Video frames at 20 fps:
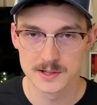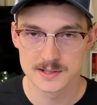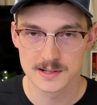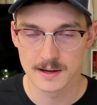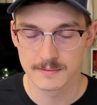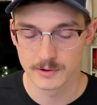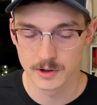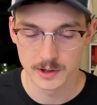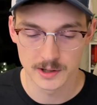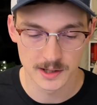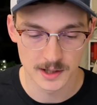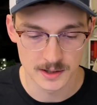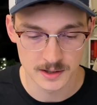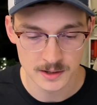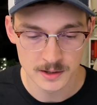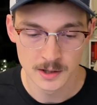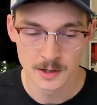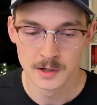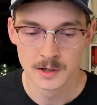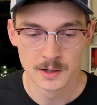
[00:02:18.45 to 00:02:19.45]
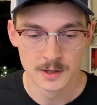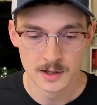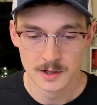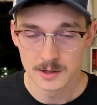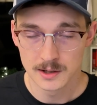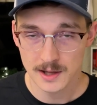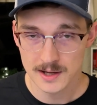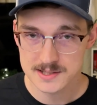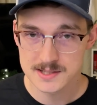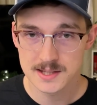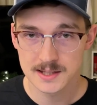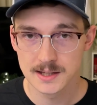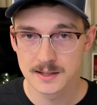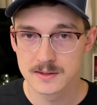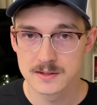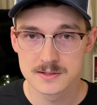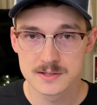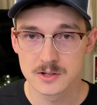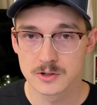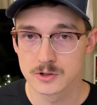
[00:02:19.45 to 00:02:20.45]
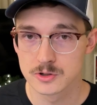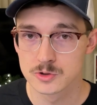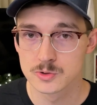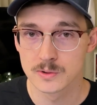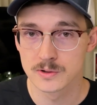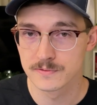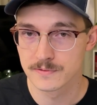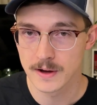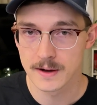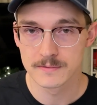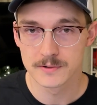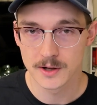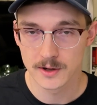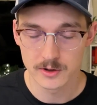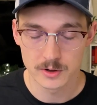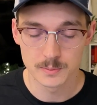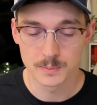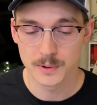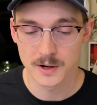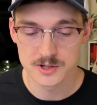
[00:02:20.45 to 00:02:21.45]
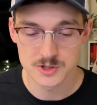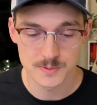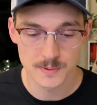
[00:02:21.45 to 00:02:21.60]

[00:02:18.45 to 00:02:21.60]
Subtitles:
to have on hand. Last thing in the $0 to $25 price